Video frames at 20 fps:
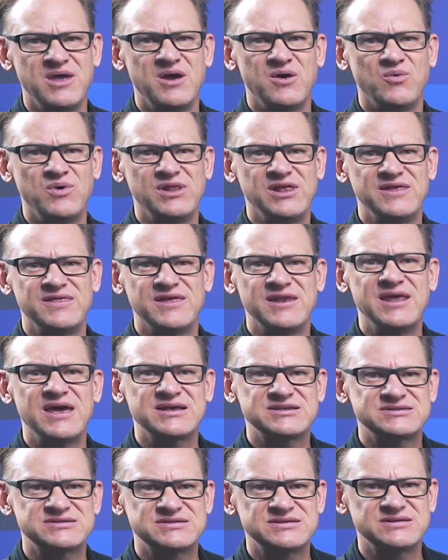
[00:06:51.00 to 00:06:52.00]
Really, the
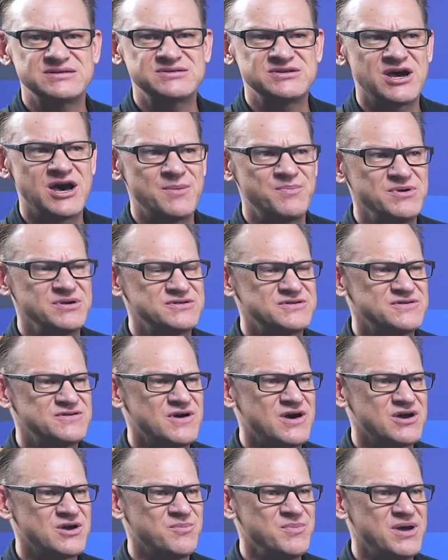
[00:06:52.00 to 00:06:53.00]
next topic to
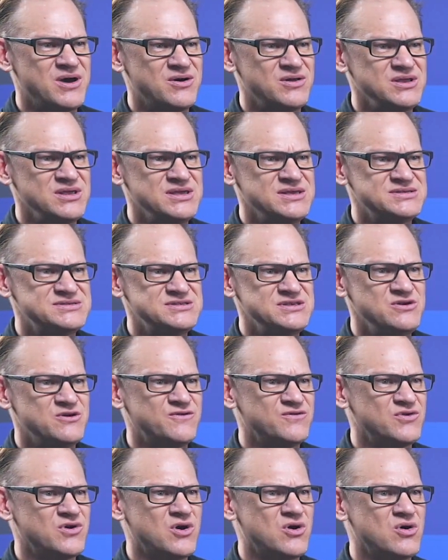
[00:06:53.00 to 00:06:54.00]
talk about is the
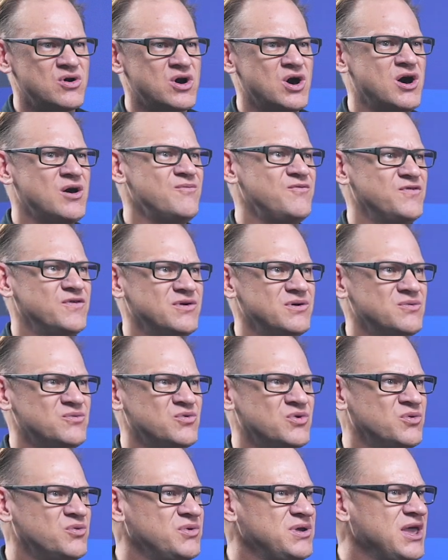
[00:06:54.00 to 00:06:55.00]
overall comfort.
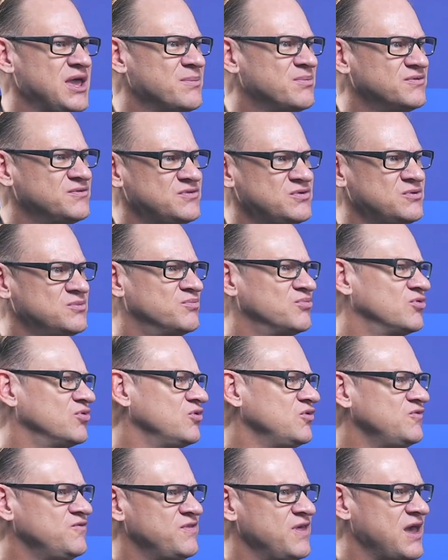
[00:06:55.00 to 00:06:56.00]
Were we able to
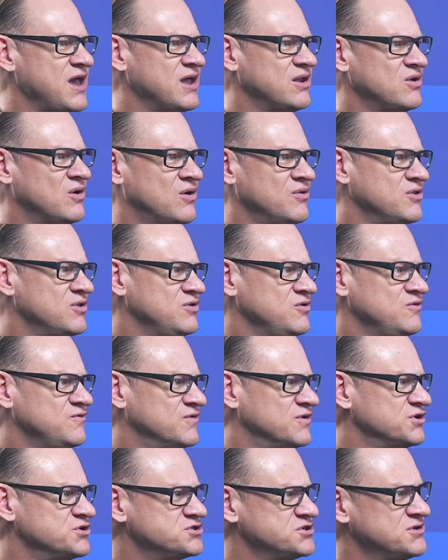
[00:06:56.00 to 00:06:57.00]
improve that on the new
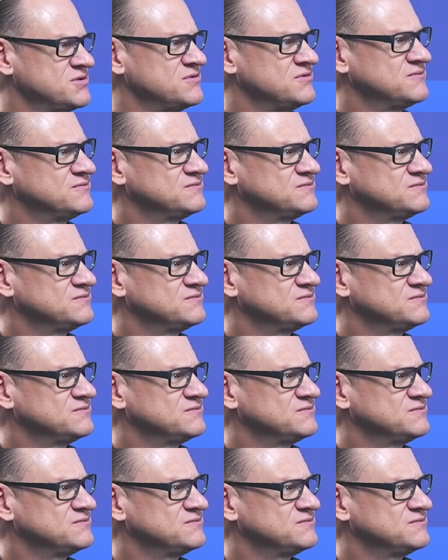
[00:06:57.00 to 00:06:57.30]
version?